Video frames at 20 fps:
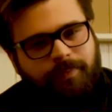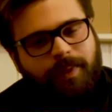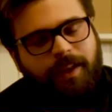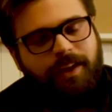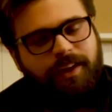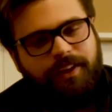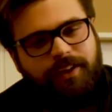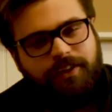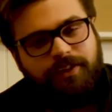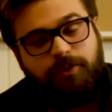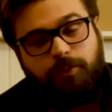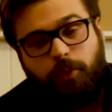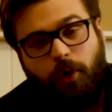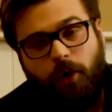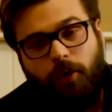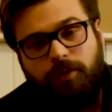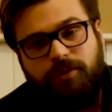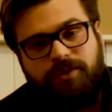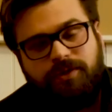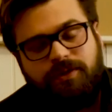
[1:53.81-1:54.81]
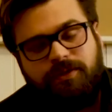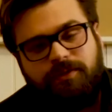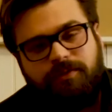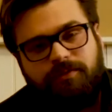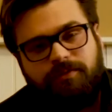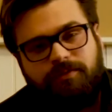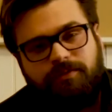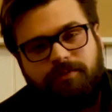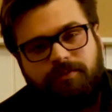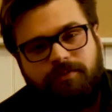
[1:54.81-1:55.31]
is rose,
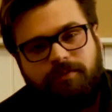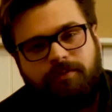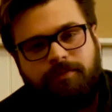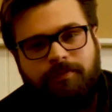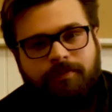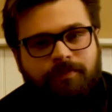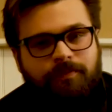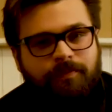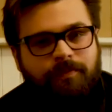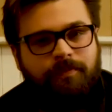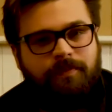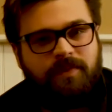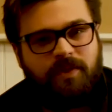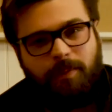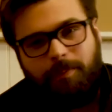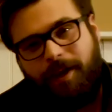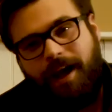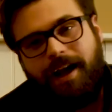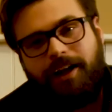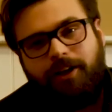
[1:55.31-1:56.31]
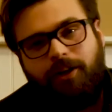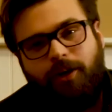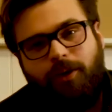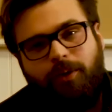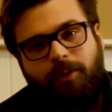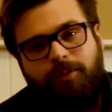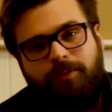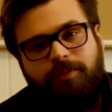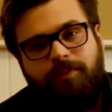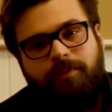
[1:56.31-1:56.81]

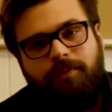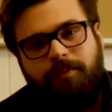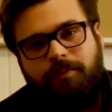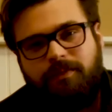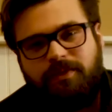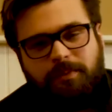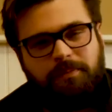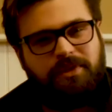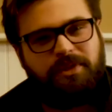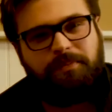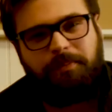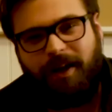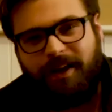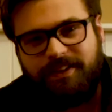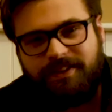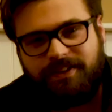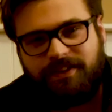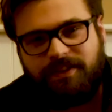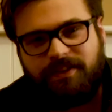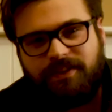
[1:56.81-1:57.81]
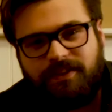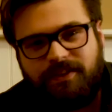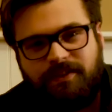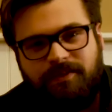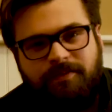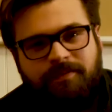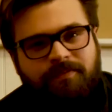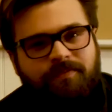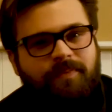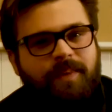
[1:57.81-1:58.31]
tobacco, some spices,
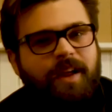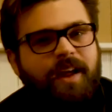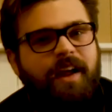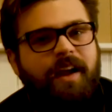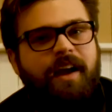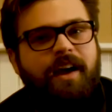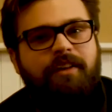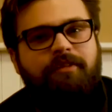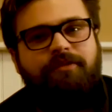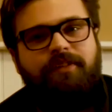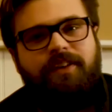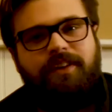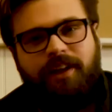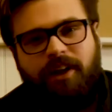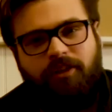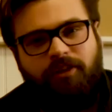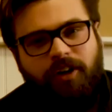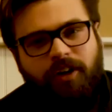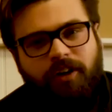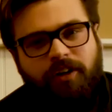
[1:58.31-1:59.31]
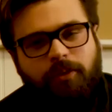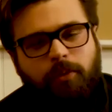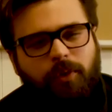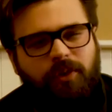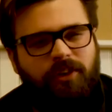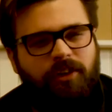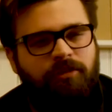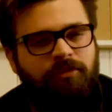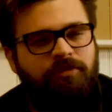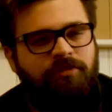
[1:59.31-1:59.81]
and vanilla
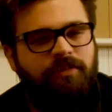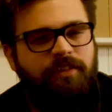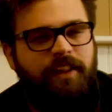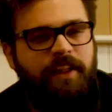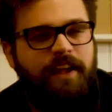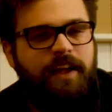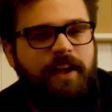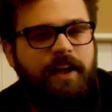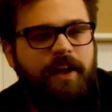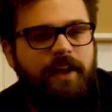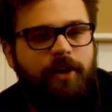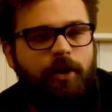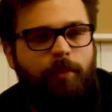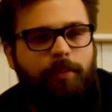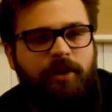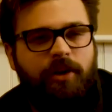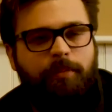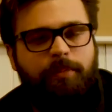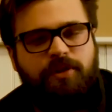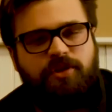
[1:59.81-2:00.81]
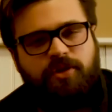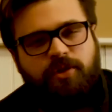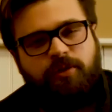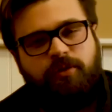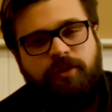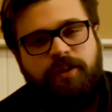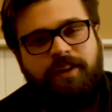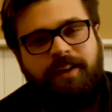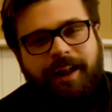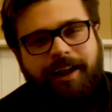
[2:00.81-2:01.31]
with a little bit of
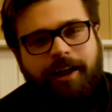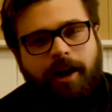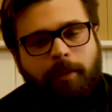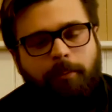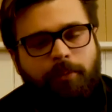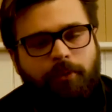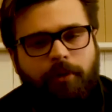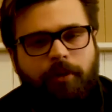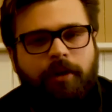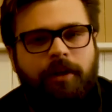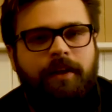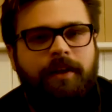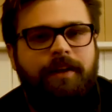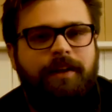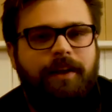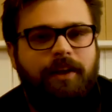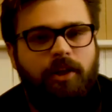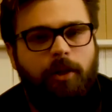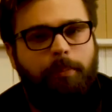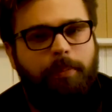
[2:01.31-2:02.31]
patchouli and amber in the